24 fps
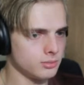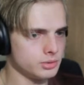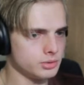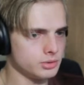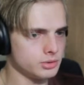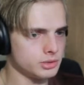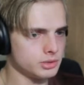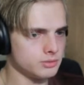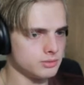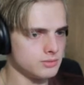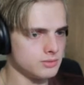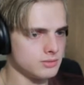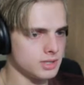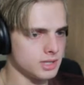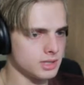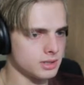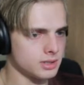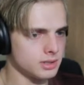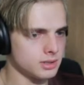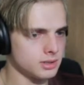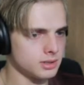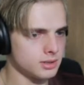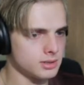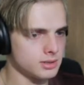Pussy blind,
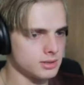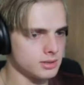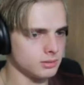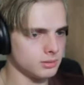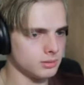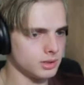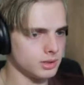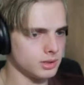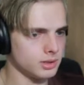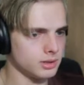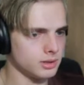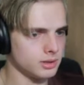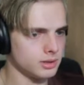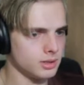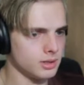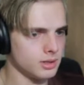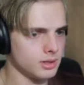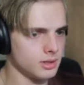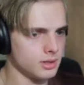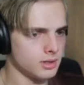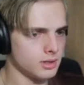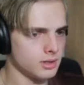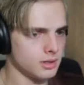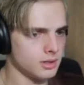can't handle the light.
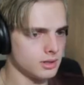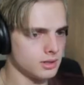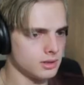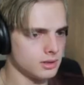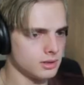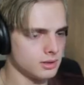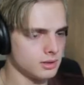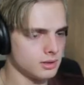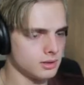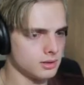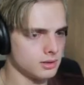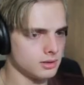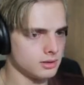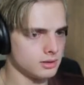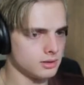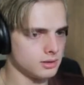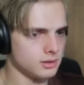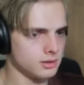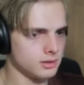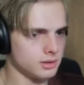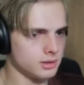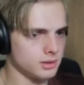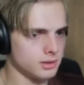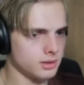
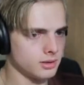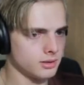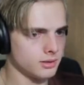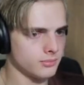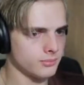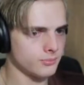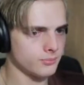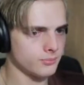Yeah.